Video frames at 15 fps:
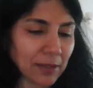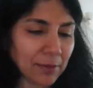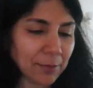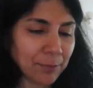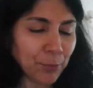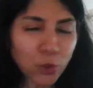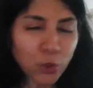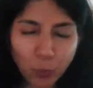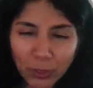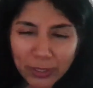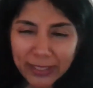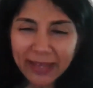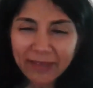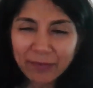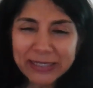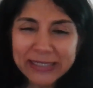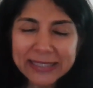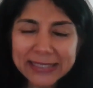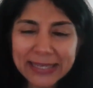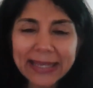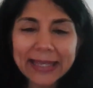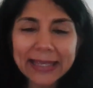put what they have been
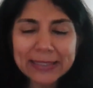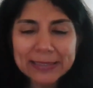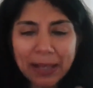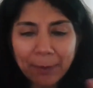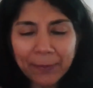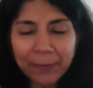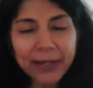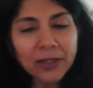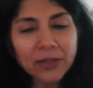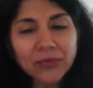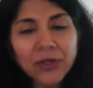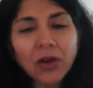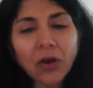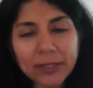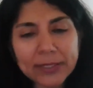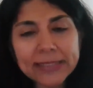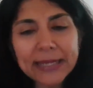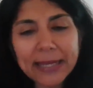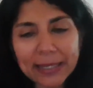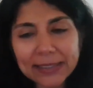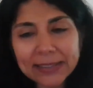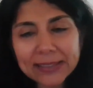saying in some kind of a
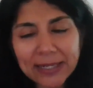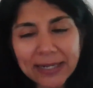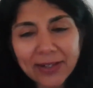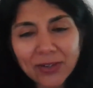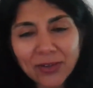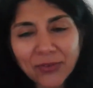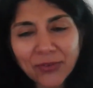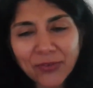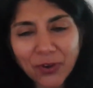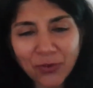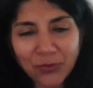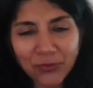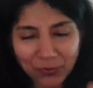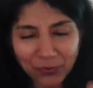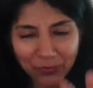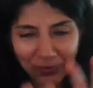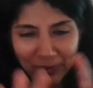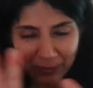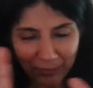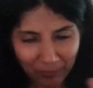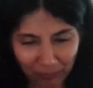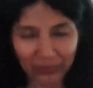context, right, of
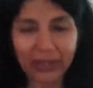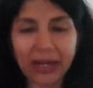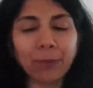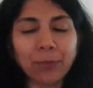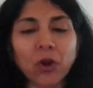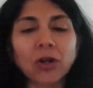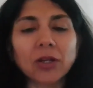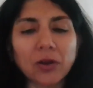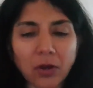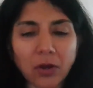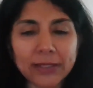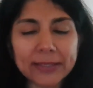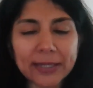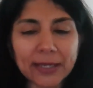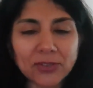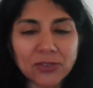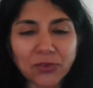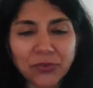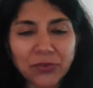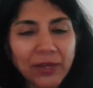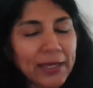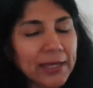broader context
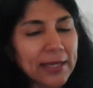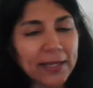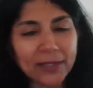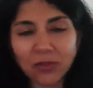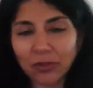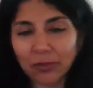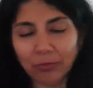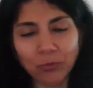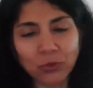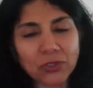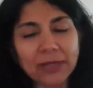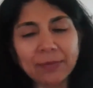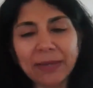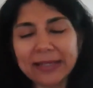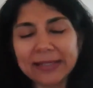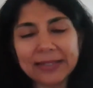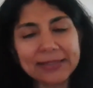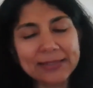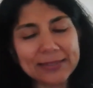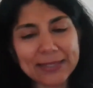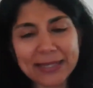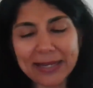of, Muslim
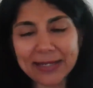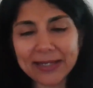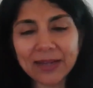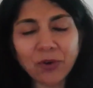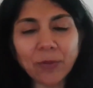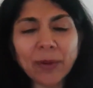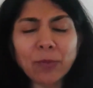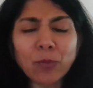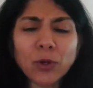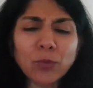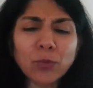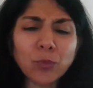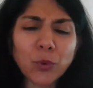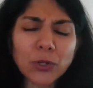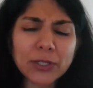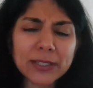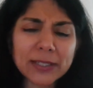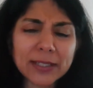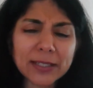identity and reform. And what